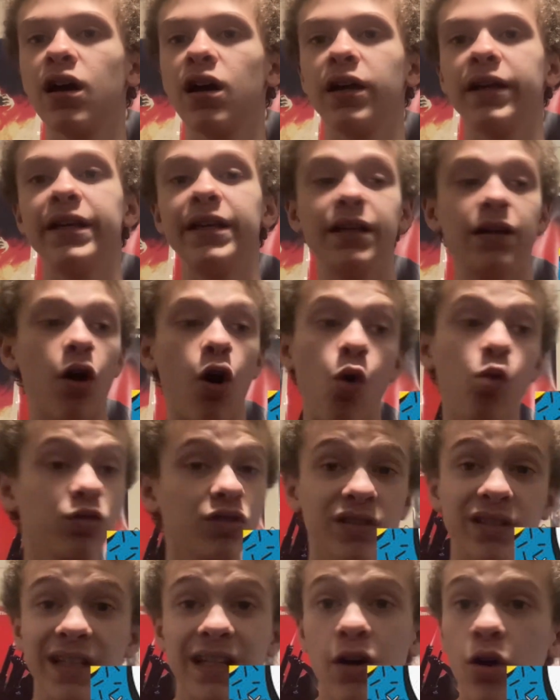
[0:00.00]
he
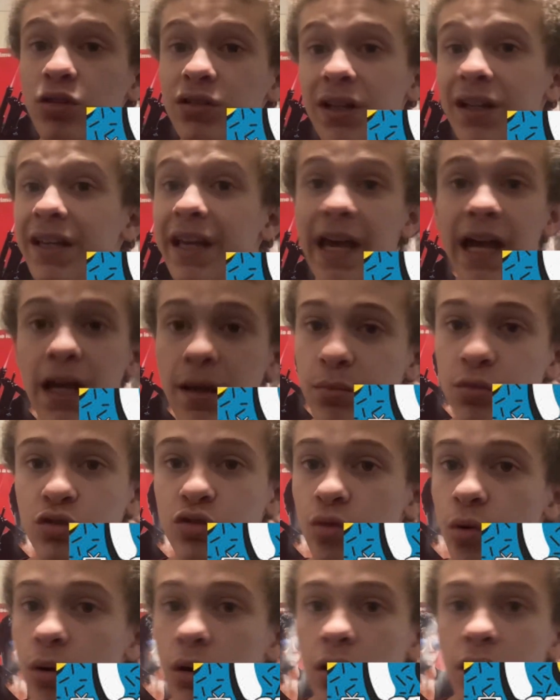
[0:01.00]
owns he owns a game
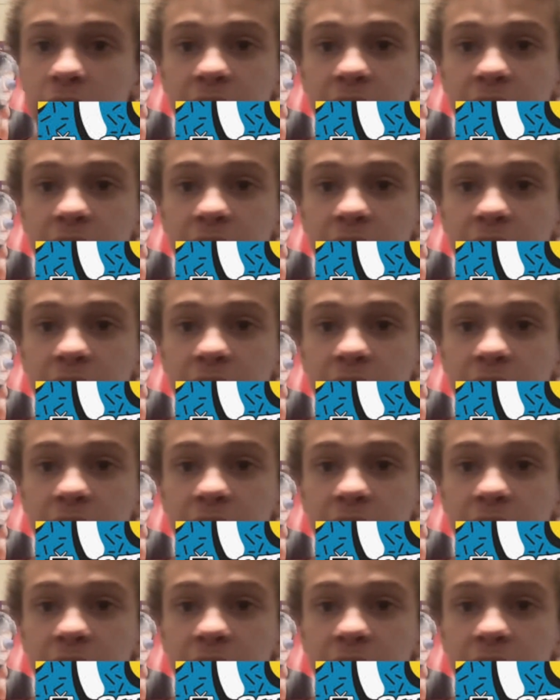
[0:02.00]
store.